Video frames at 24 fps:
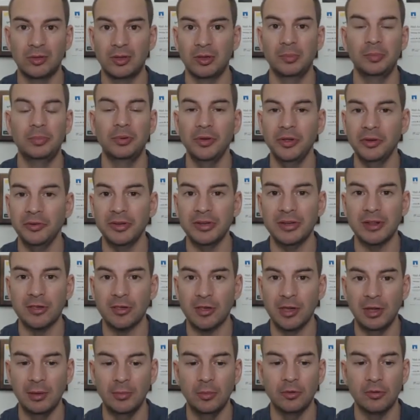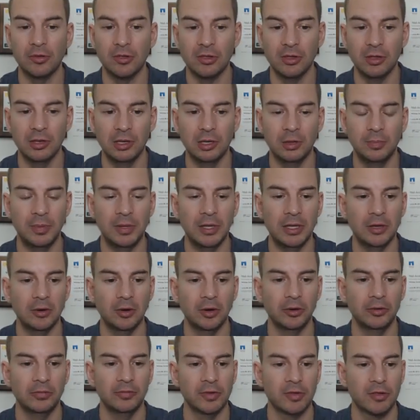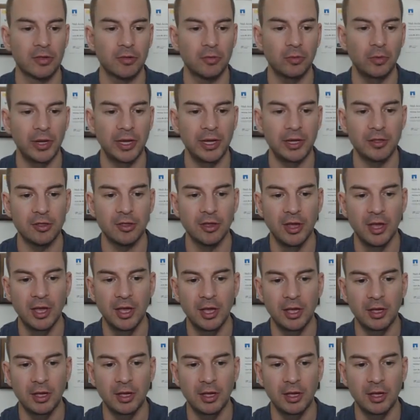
completely disable CDP on the switch,